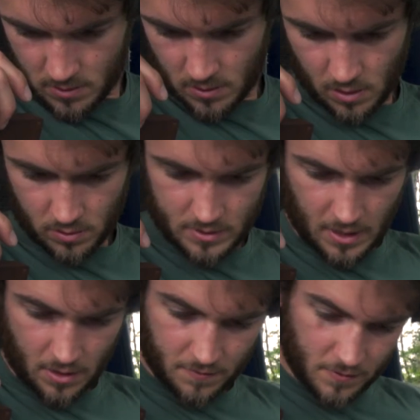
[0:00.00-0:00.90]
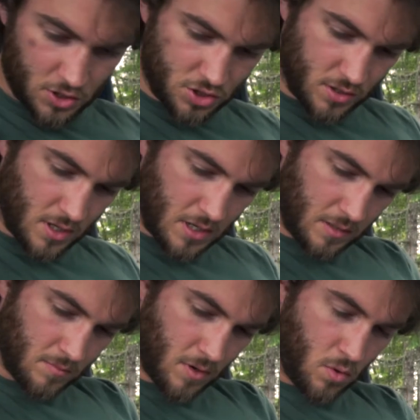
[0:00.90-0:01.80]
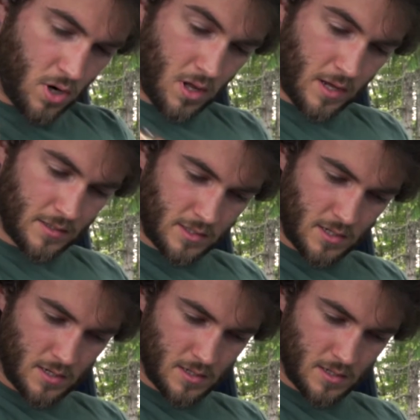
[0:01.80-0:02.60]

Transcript: little tire deflation thing, my wallet,